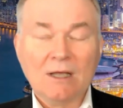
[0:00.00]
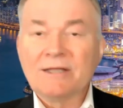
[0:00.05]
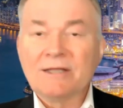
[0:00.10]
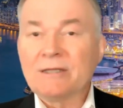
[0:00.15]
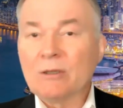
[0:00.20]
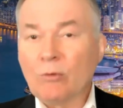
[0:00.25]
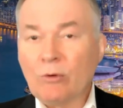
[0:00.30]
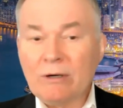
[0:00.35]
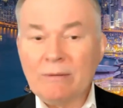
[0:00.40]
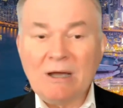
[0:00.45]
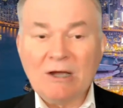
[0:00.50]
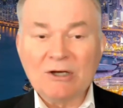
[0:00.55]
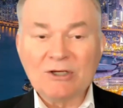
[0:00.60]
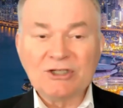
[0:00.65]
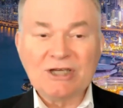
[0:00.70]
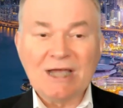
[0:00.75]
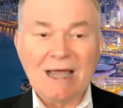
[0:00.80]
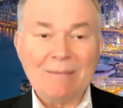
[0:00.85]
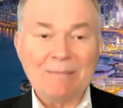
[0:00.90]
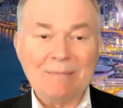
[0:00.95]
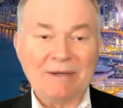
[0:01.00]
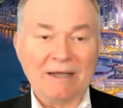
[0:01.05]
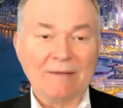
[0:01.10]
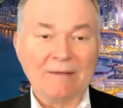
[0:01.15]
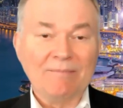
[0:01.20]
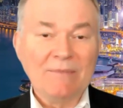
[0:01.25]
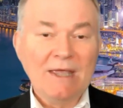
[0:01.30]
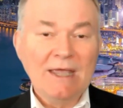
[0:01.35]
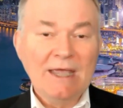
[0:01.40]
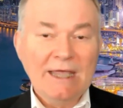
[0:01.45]
Now, what about shopping?
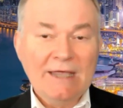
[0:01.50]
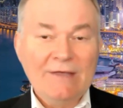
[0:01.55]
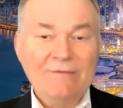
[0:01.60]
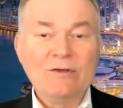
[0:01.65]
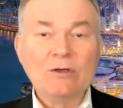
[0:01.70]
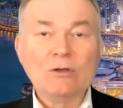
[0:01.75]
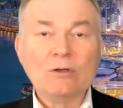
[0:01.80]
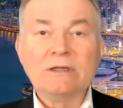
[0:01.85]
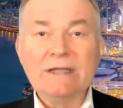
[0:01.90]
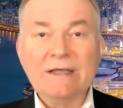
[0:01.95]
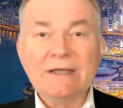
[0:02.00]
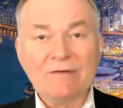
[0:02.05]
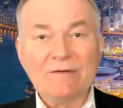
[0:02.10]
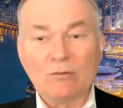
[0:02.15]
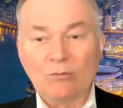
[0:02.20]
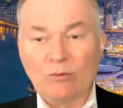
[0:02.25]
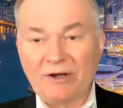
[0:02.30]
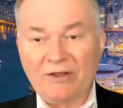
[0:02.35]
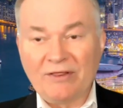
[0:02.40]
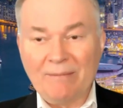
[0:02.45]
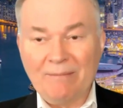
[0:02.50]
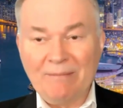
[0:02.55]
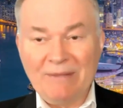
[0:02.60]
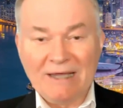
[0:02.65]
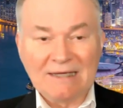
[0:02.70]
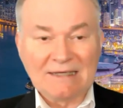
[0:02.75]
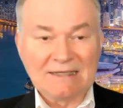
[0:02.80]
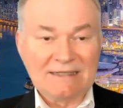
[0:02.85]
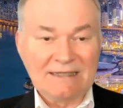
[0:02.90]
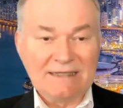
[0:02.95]
If you live in one of the
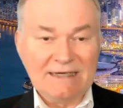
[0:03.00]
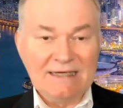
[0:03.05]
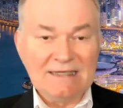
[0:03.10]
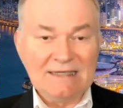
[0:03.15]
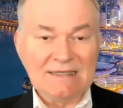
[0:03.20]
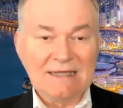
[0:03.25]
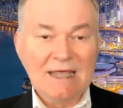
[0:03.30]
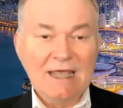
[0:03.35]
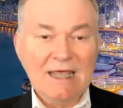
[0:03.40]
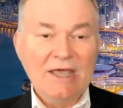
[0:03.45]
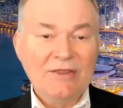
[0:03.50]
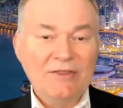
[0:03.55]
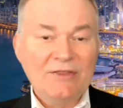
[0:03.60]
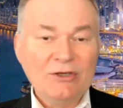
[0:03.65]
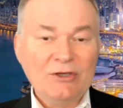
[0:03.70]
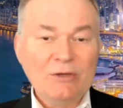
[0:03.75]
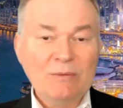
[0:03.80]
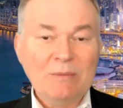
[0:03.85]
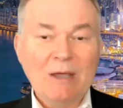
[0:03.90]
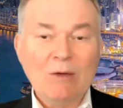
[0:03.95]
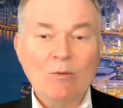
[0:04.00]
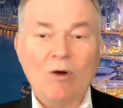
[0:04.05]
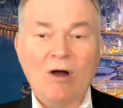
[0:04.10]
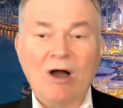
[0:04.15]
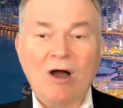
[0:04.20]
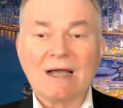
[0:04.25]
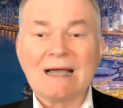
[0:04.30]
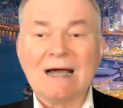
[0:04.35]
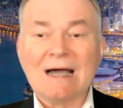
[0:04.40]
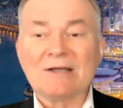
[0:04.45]
megacities, then you may
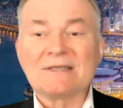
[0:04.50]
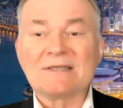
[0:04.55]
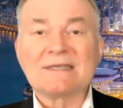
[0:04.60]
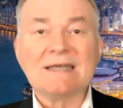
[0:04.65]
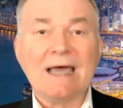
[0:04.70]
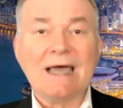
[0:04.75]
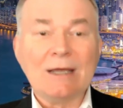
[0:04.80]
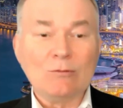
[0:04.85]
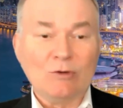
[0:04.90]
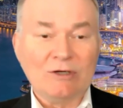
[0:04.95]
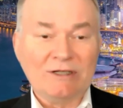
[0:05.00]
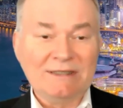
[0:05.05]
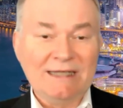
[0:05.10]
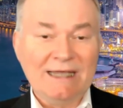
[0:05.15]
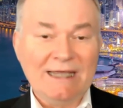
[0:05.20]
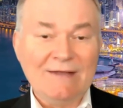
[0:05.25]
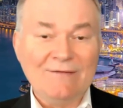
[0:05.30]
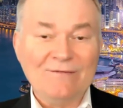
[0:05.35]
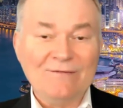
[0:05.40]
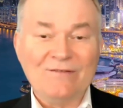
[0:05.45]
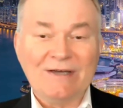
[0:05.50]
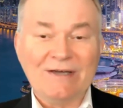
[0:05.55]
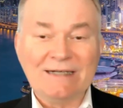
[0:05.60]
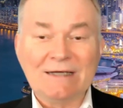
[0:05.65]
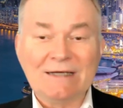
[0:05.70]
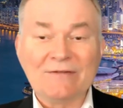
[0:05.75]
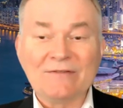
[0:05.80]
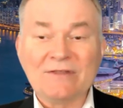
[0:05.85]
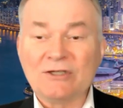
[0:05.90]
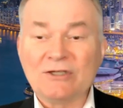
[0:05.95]
walk outside one day and find
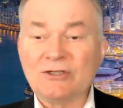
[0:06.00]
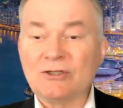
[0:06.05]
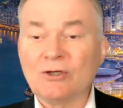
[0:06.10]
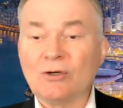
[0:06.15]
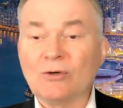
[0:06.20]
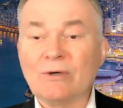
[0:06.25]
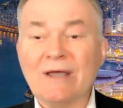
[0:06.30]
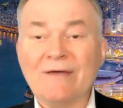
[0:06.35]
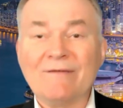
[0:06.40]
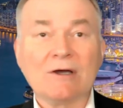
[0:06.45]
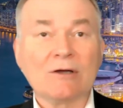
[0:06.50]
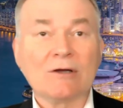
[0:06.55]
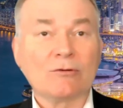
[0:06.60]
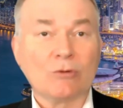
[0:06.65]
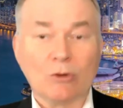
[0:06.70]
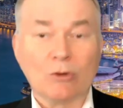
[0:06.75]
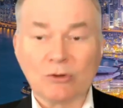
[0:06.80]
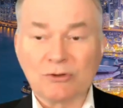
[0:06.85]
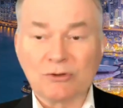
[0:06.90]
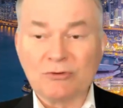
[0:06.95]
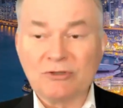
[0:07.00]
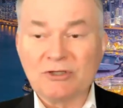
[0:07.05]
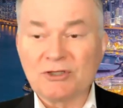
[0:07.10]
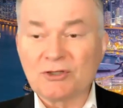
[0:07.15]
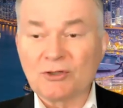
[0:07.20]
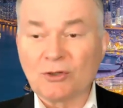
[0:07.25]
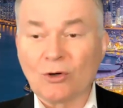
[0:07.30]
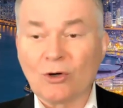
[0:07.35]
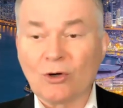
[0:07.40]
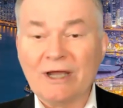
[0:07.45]
out that you don't have a grocery
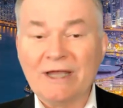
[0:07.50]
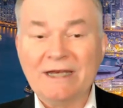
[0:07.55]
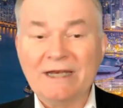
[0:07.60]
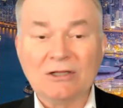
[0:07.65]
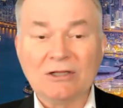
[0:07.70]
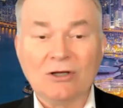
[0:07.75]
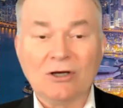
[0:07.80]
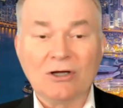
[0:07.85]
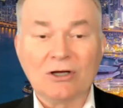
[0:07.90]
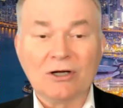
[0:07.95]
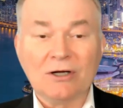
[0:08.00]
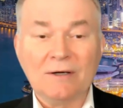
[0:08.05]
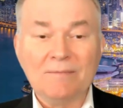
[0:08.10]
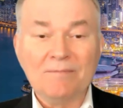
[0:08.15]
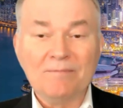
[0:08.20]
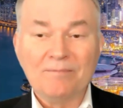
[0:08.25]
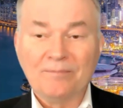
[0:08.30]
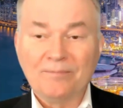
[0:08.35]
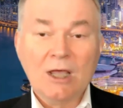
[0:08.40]
store any longer.